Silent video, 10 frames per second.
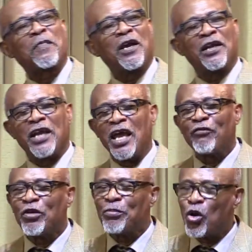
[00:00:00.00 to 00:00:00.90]
And
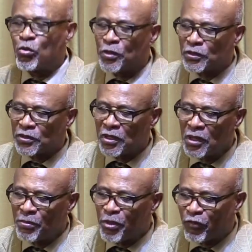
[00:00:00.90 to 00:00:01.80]
every moment
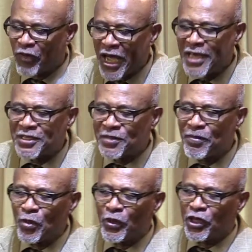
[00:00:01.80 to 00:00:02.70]
provides
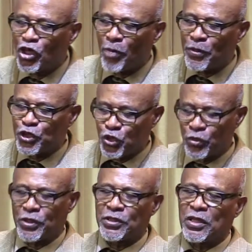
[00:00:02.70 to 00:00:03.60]
me with an
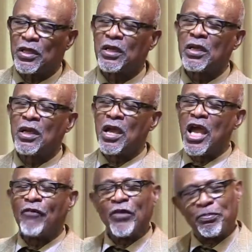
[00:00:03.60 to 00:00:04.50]
opportunity.
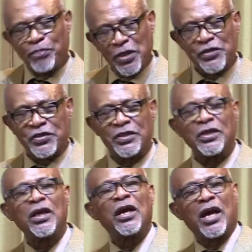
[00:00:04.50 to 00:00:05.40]
Every
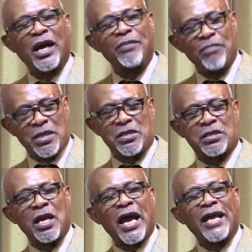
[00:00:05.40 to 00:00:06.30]
person I meet,
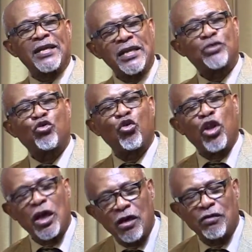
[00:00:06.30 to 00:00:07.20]
I need to
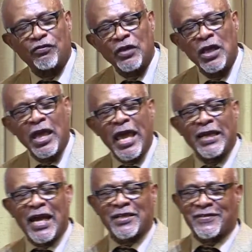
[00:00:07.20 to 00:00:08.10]
love and
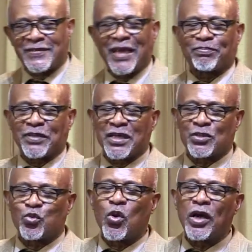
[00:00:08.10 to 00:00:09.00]
accept
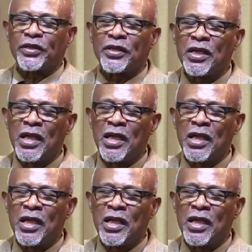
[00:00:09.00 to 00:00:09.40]
as one.